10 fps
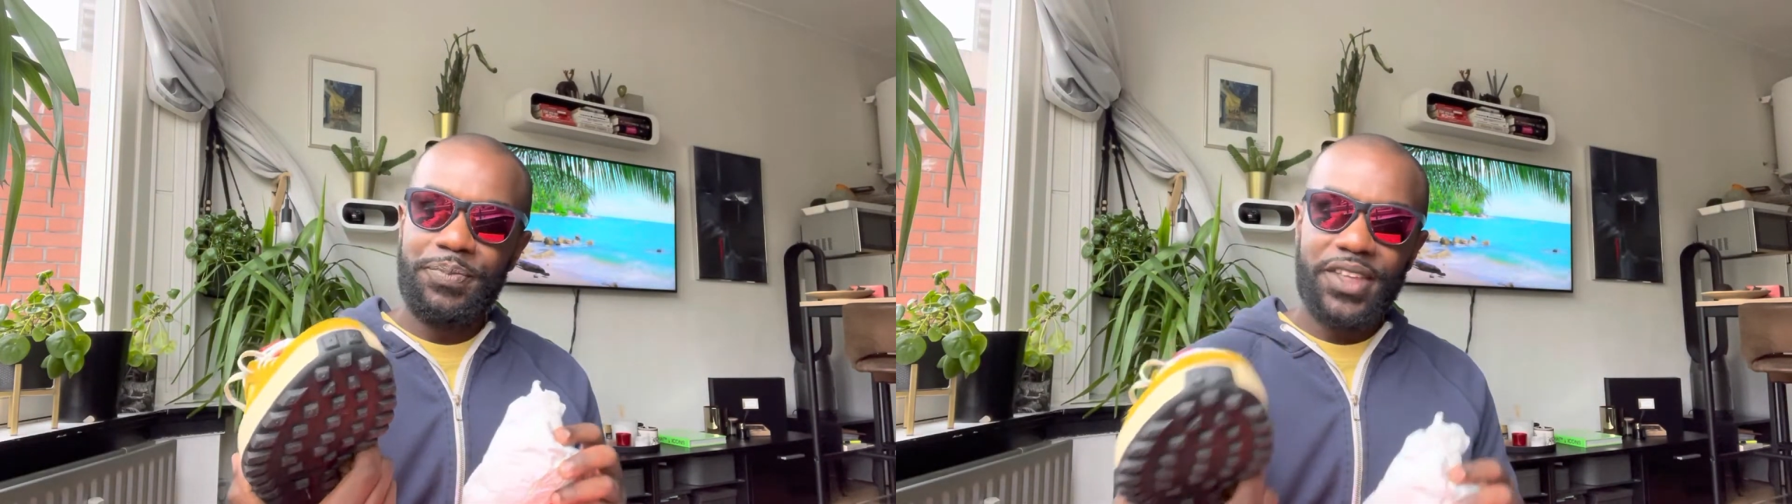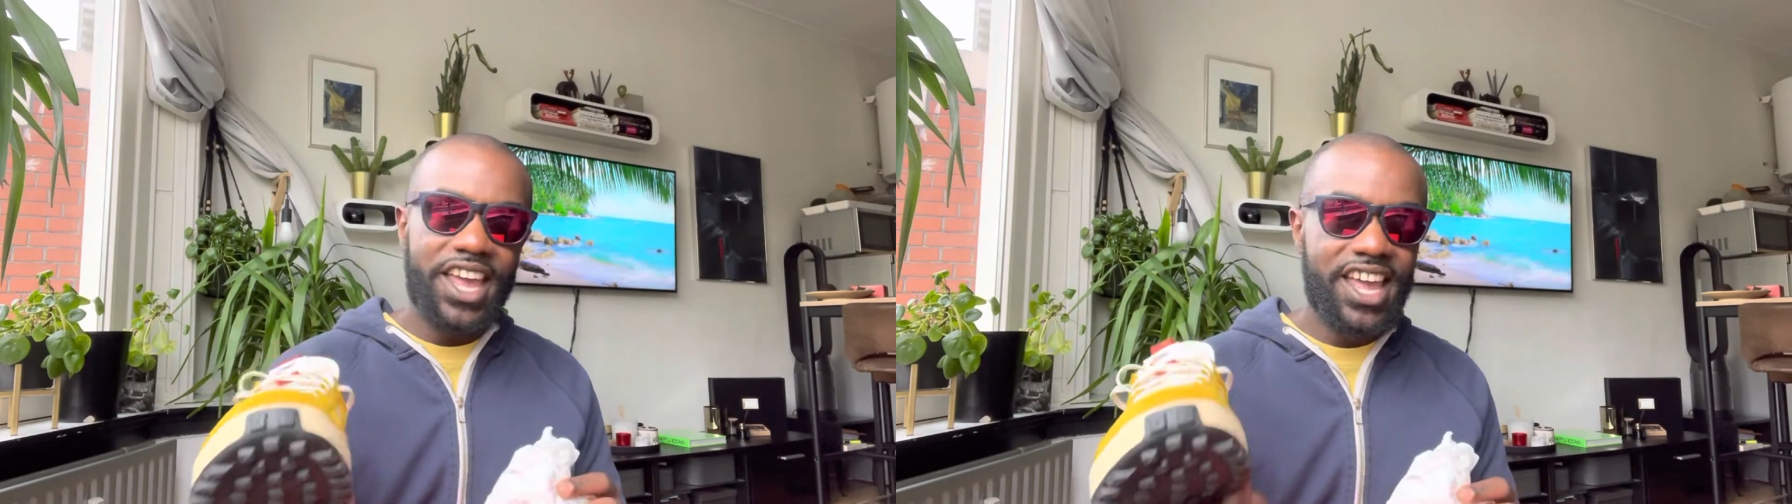
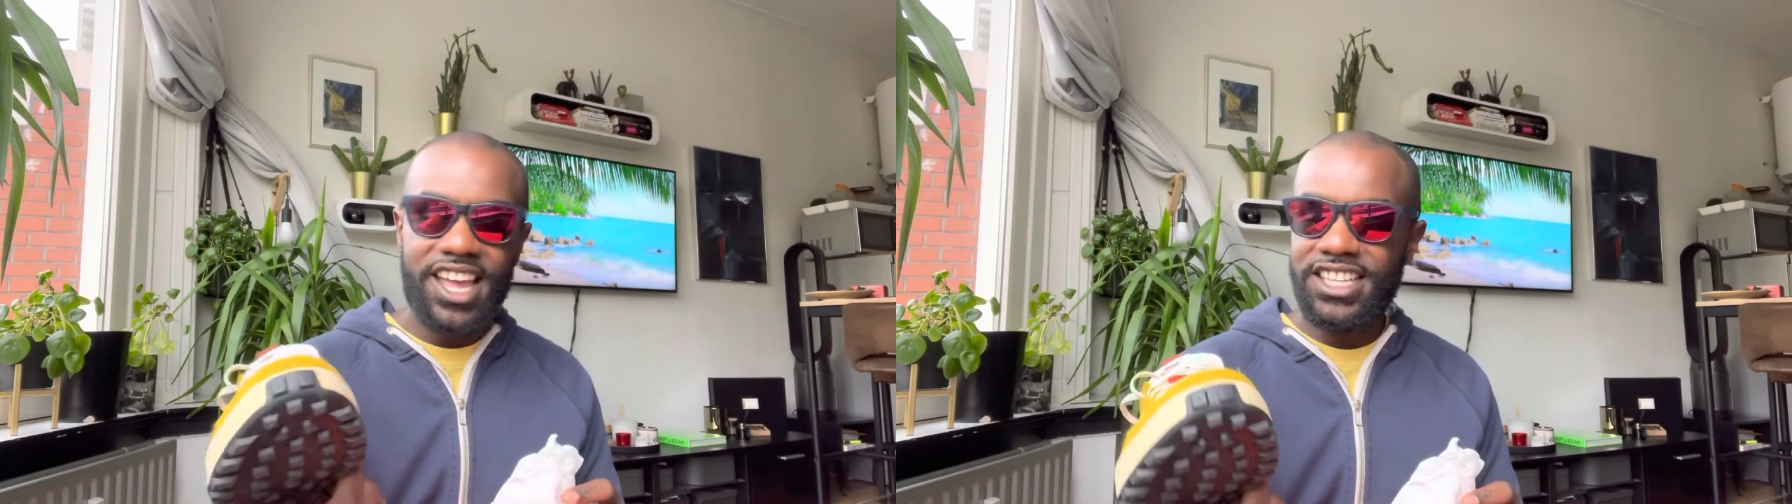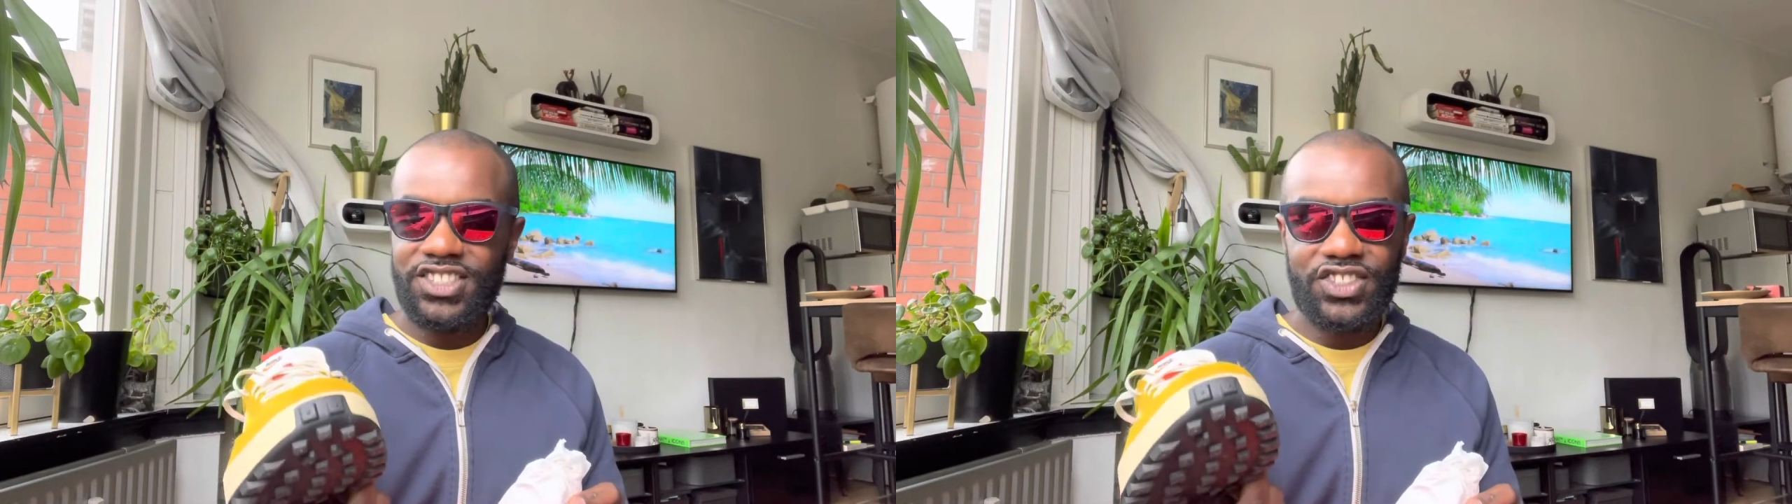it
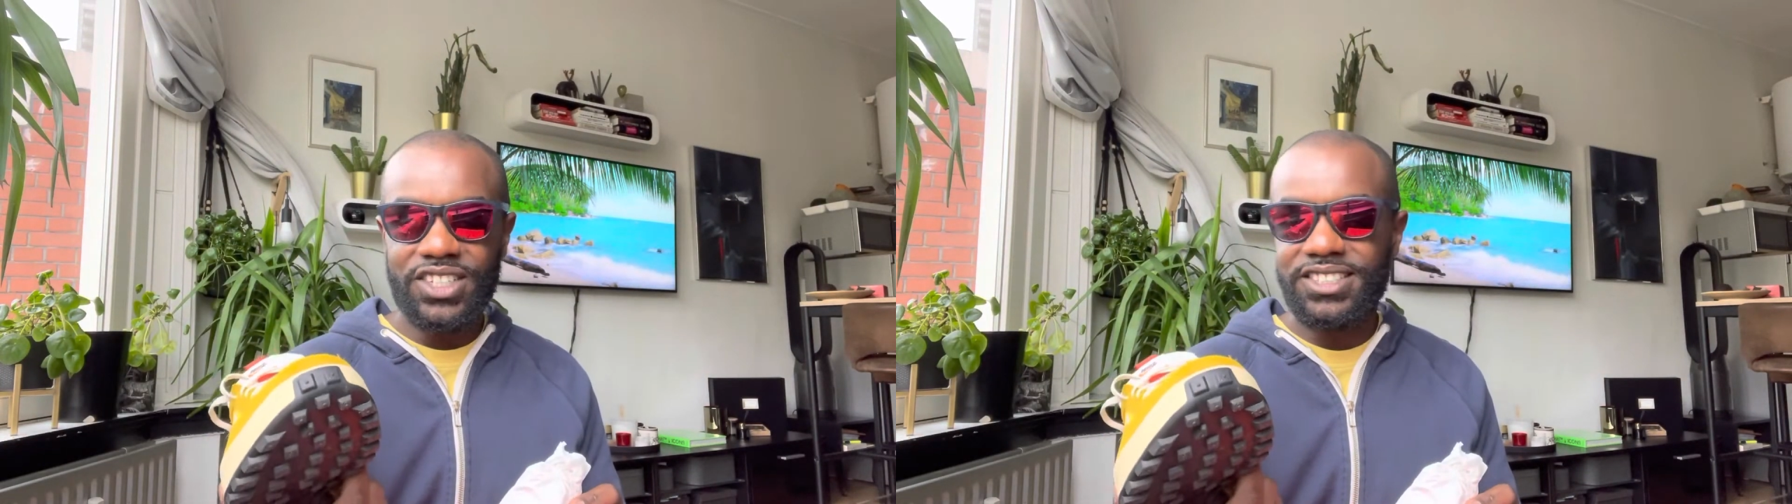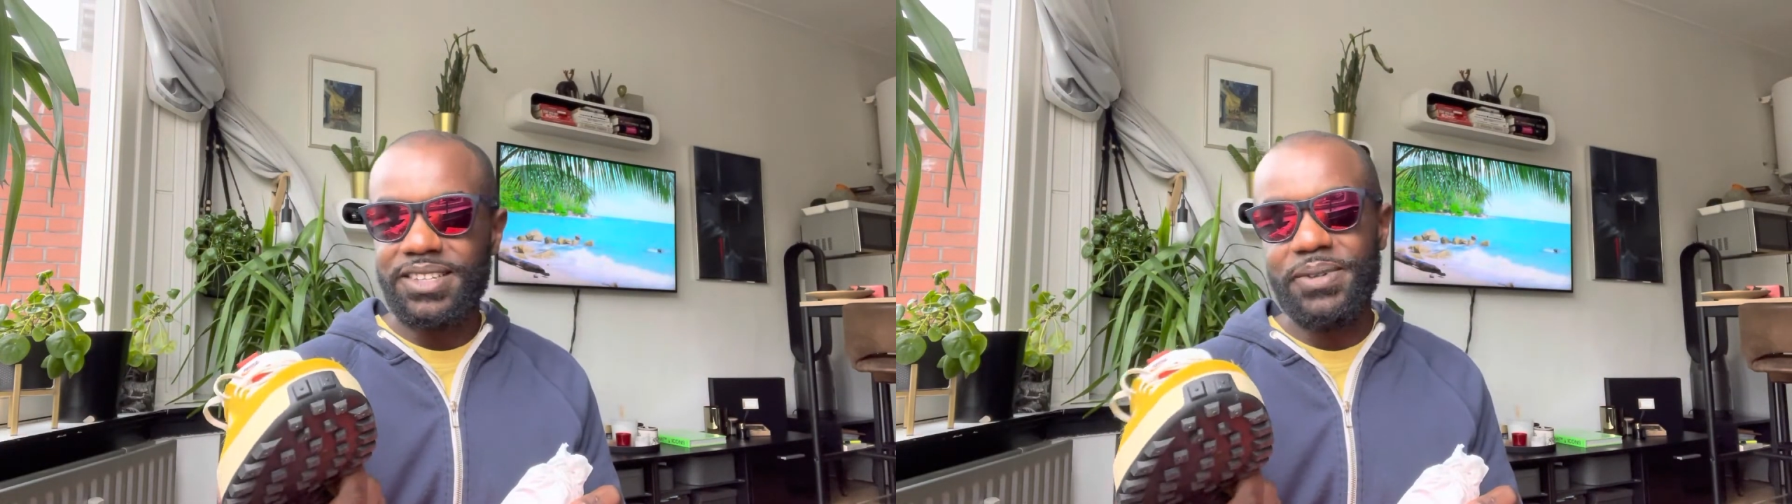is
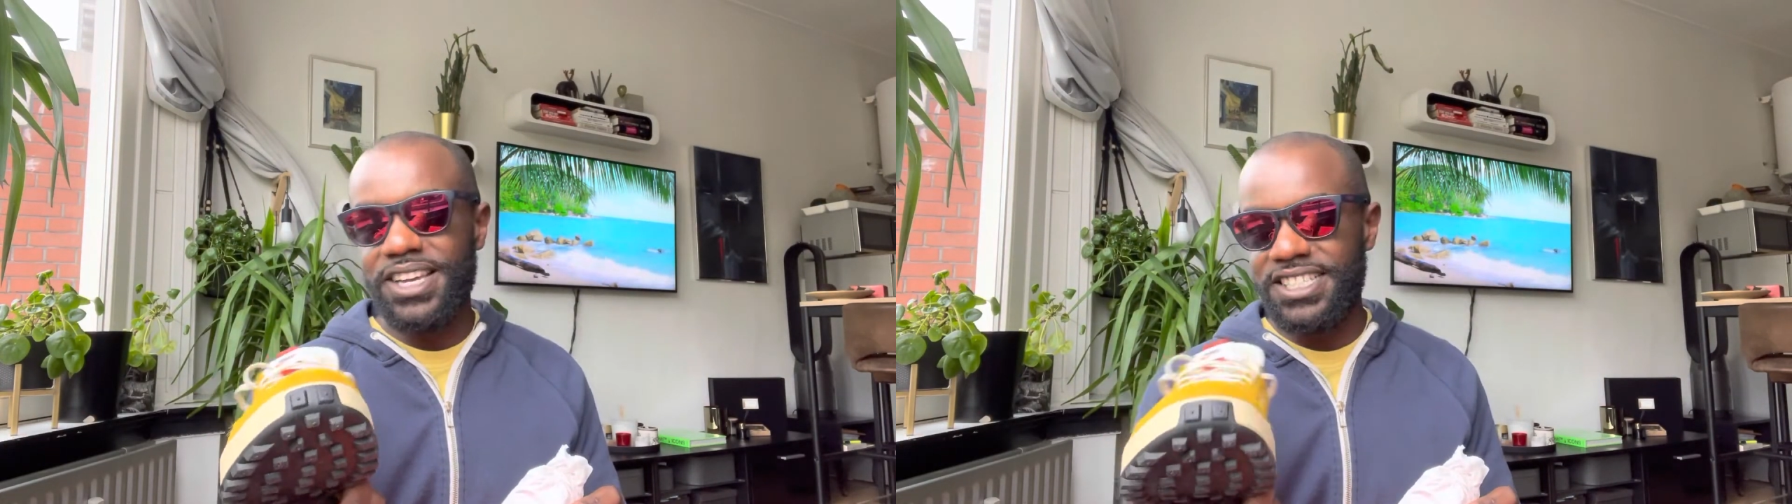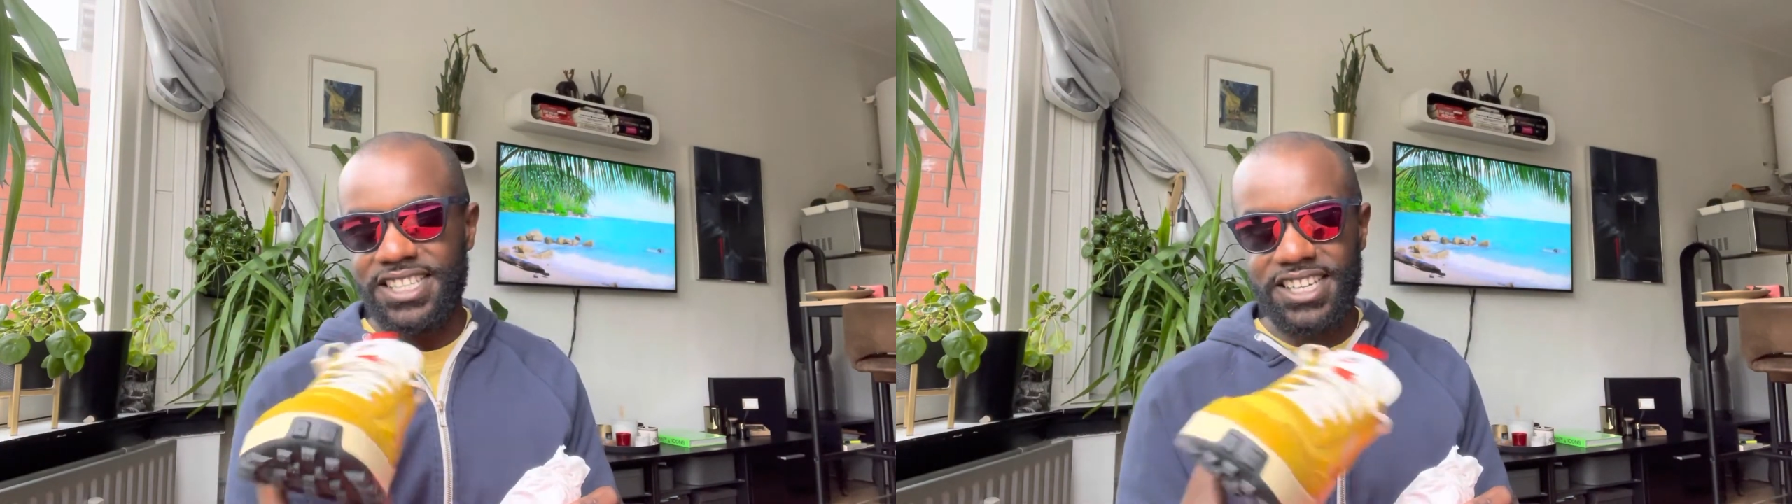just
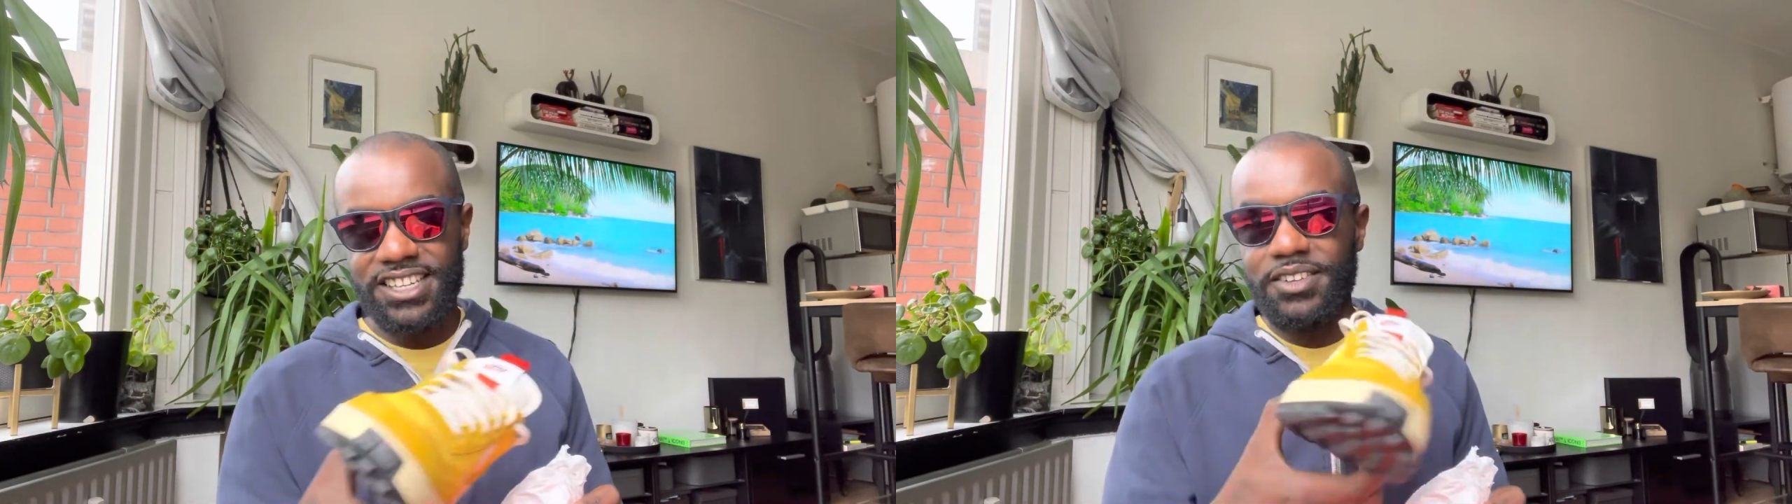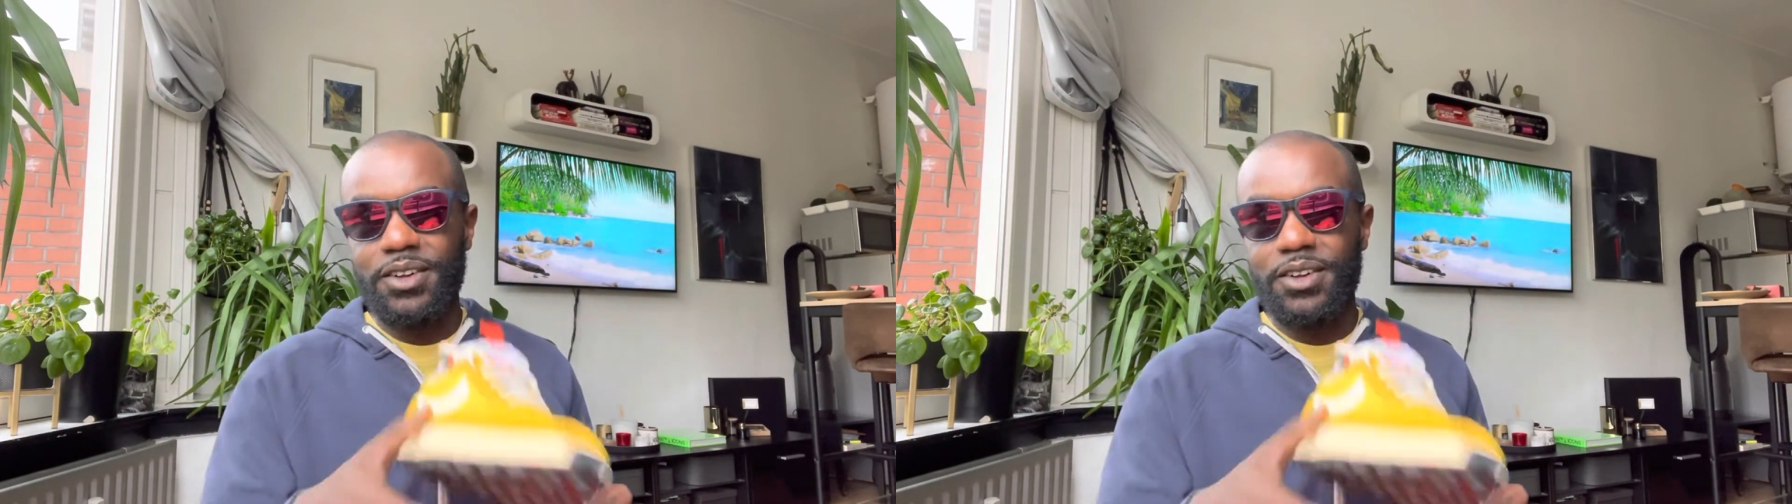amazing.